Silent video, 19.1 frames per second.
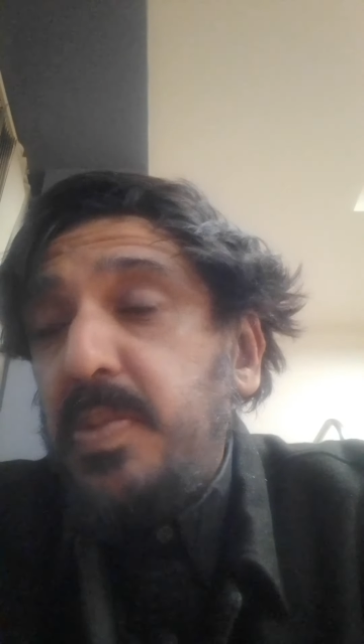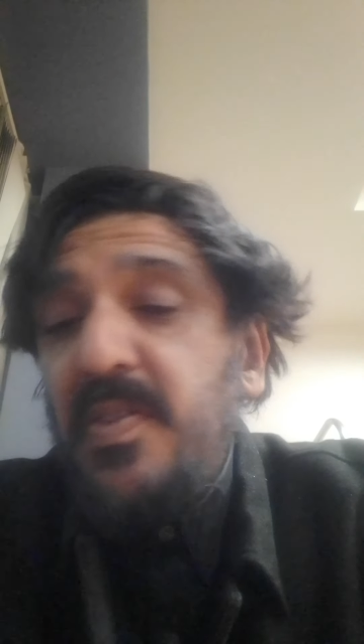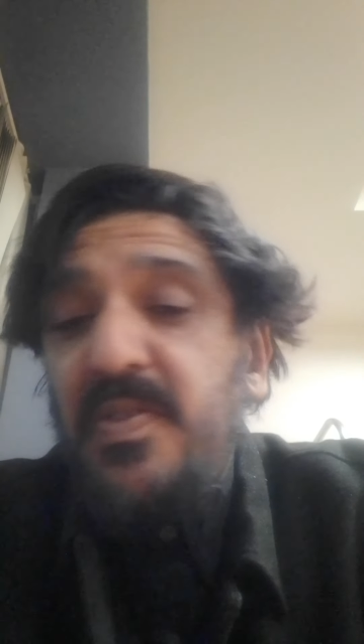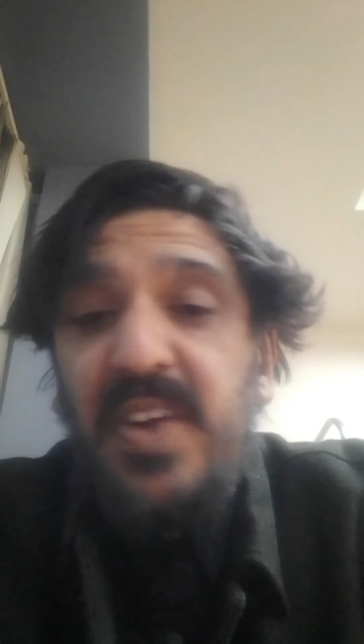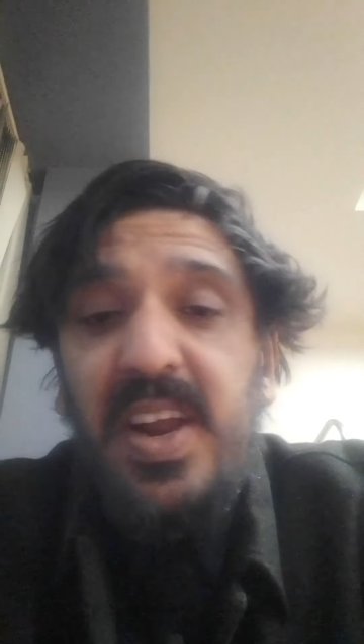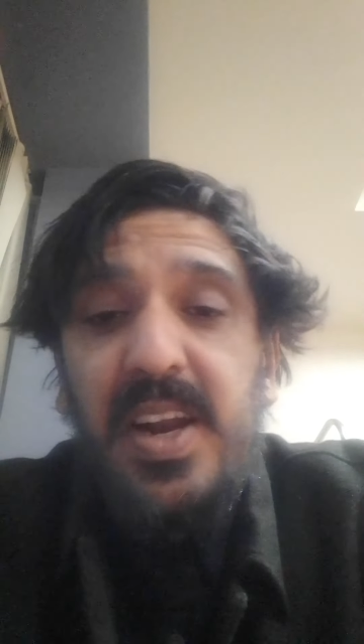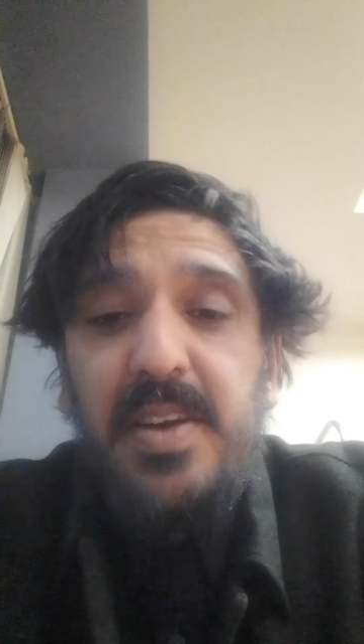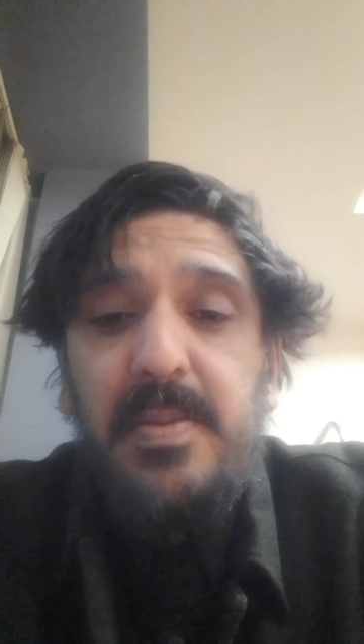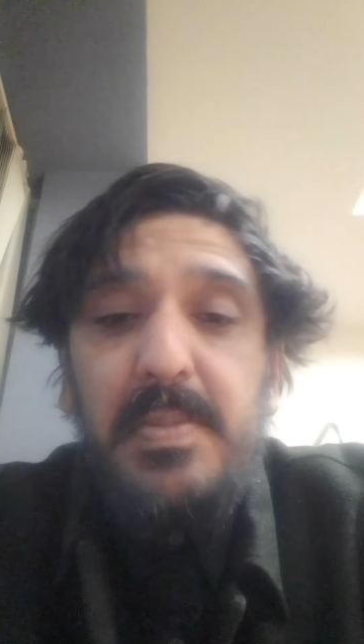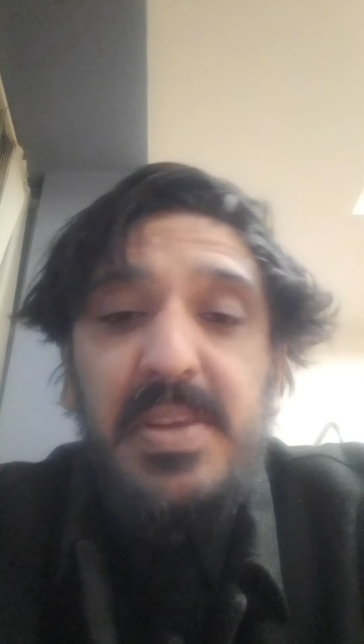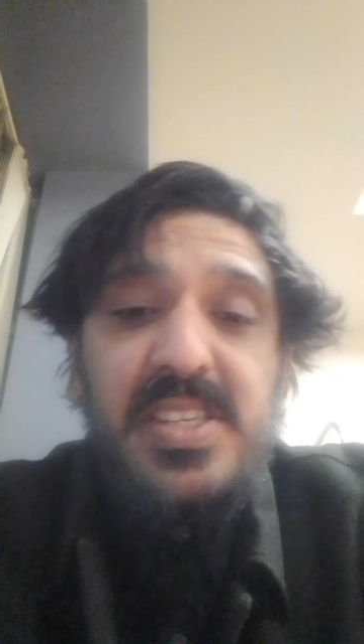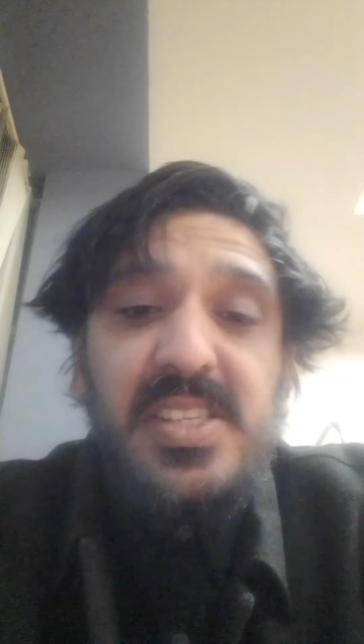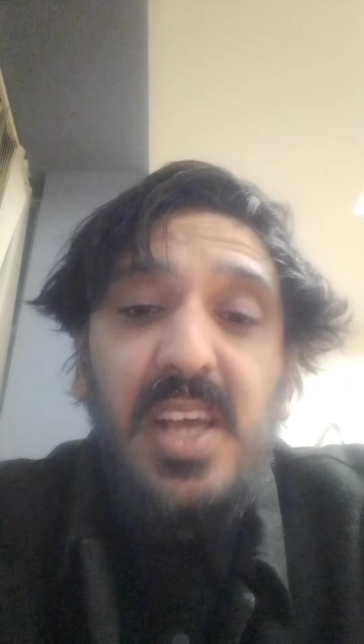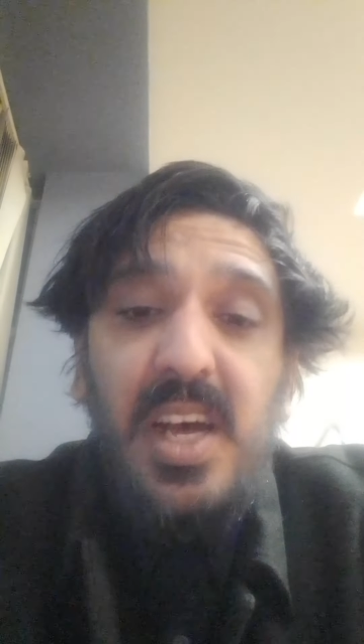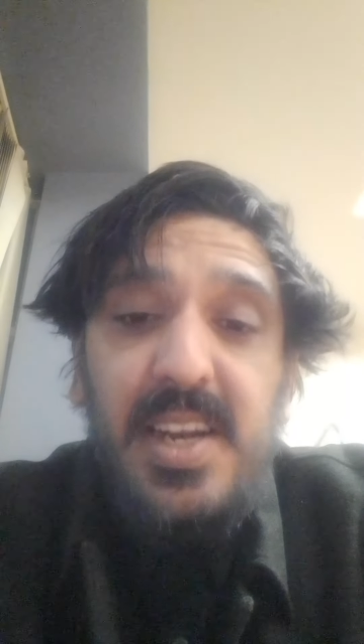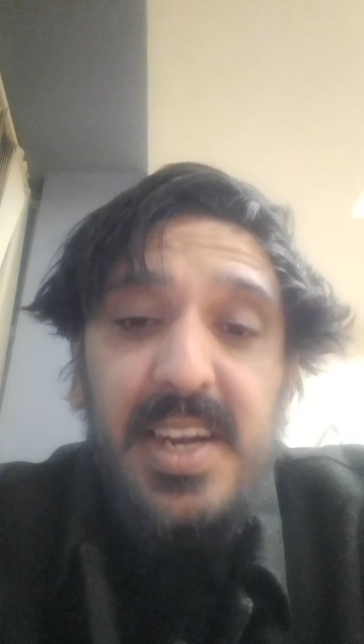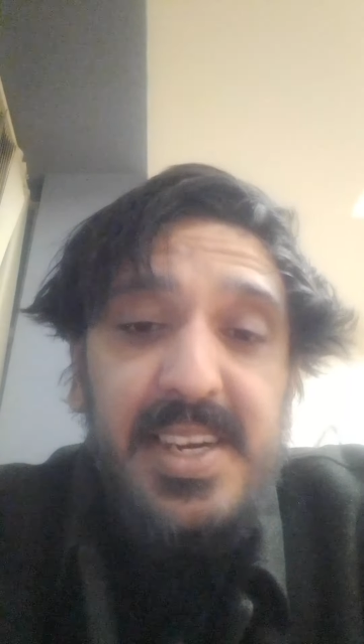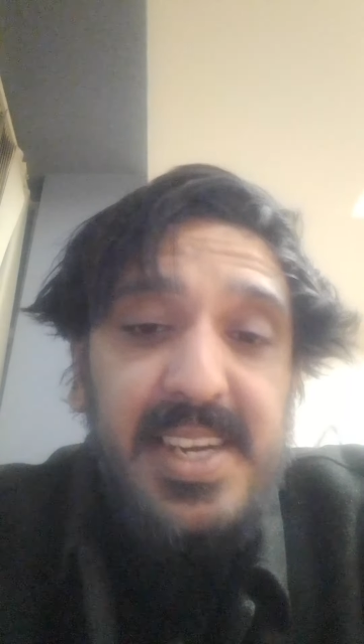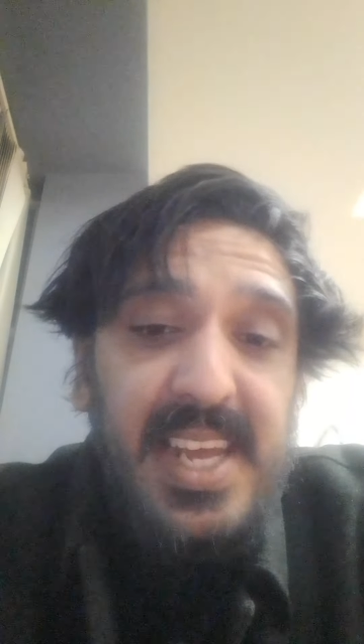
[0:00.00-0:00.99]
prevent
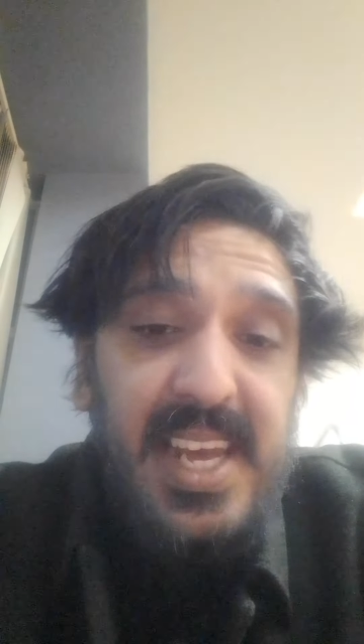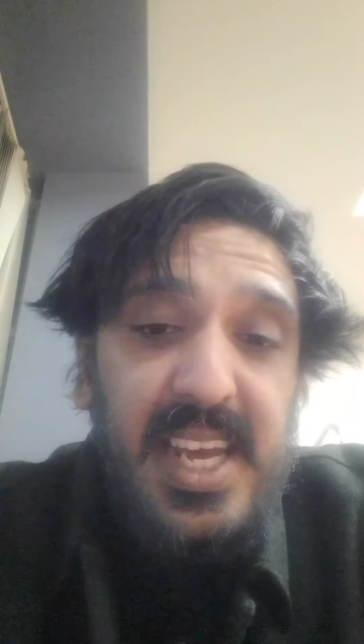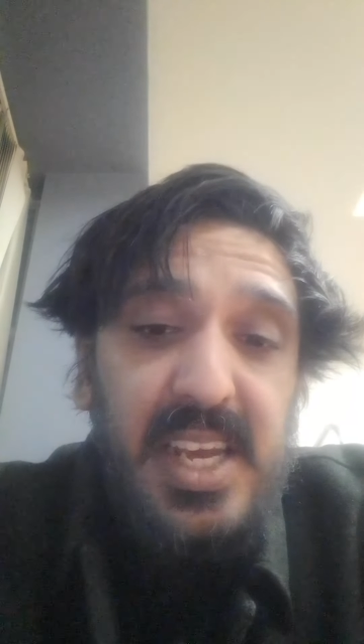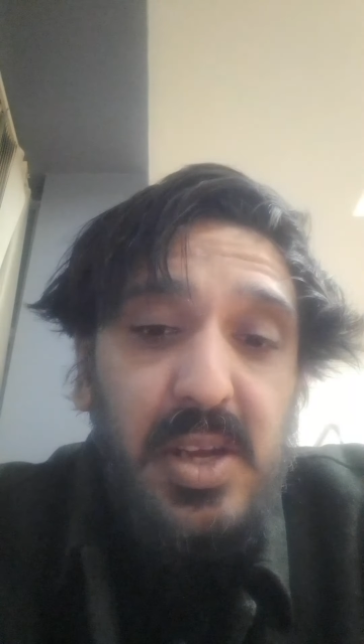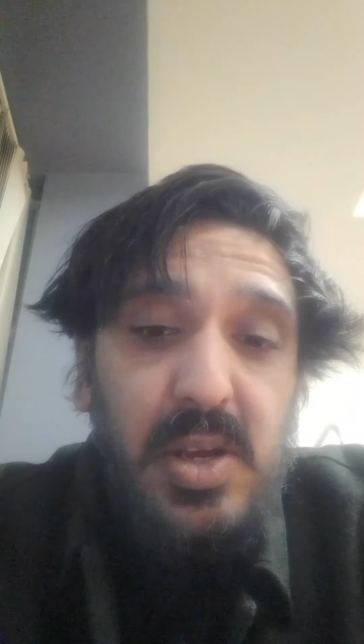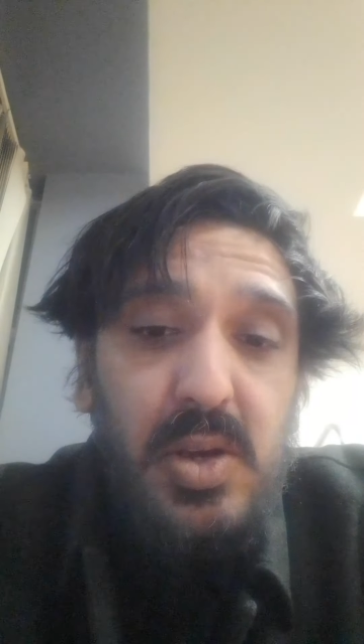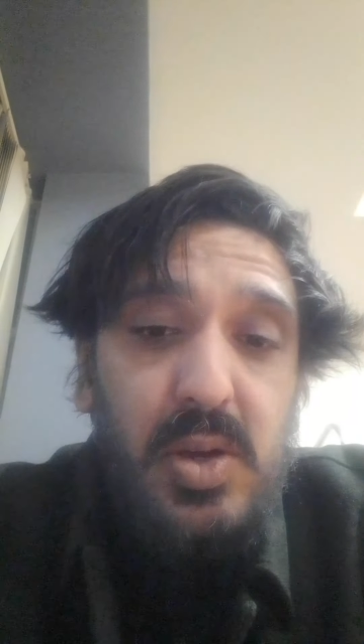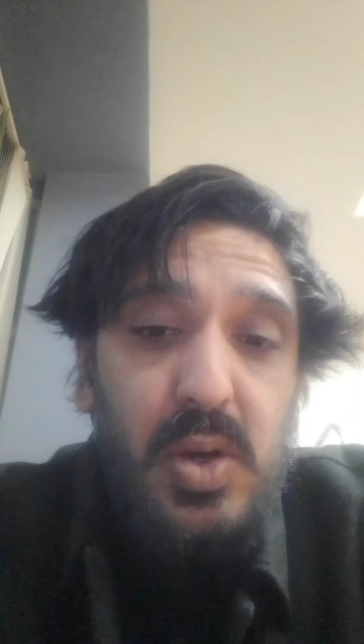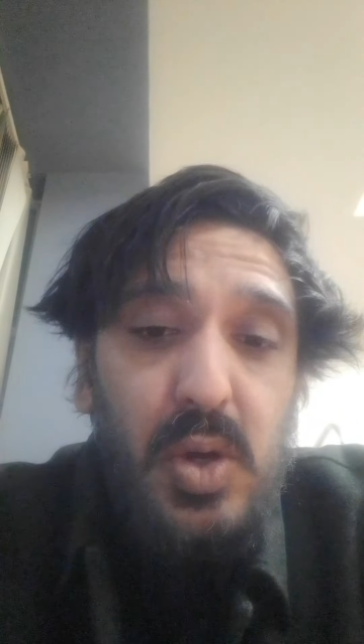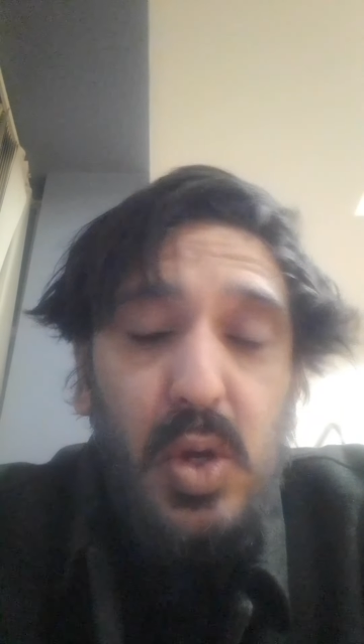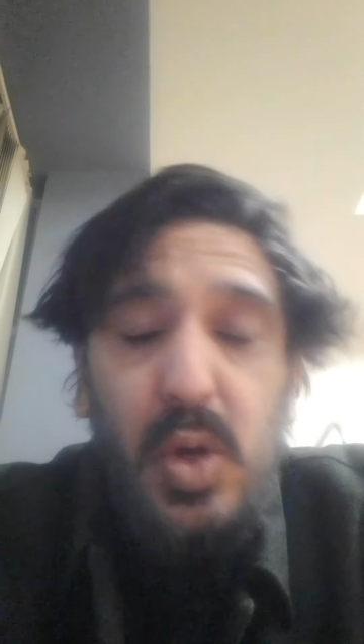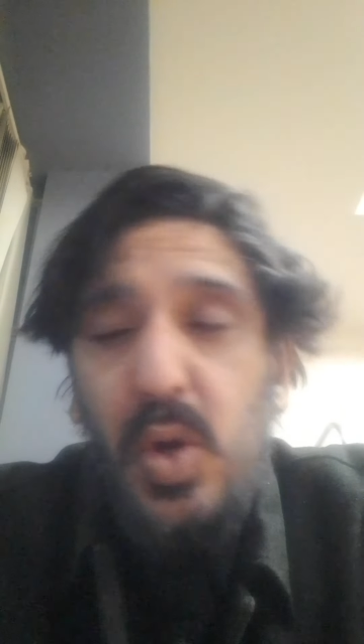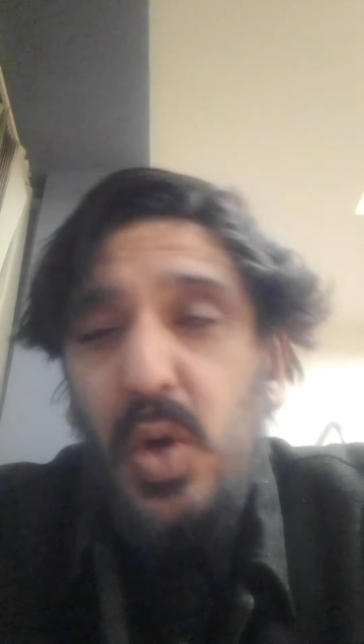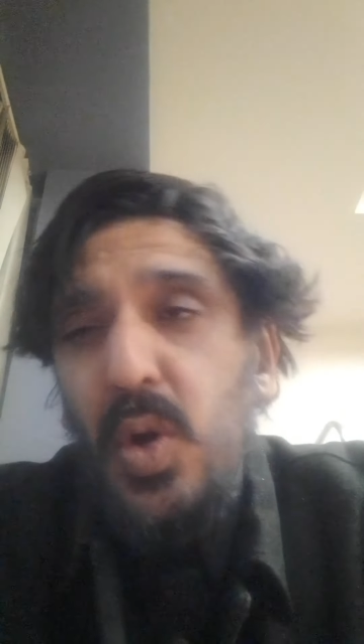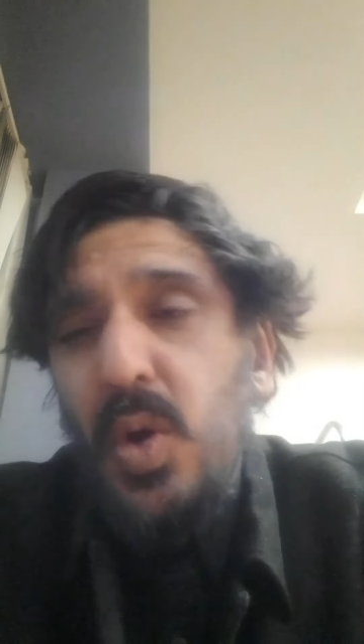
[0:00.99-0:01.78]
missile attack